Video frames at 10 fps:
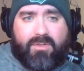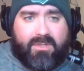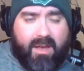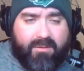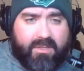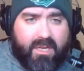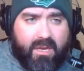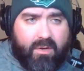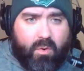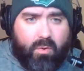
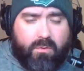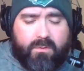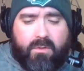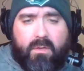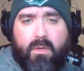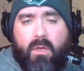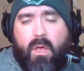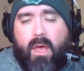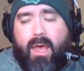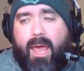17 goals.
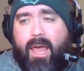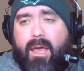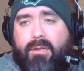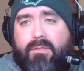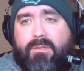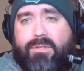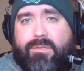And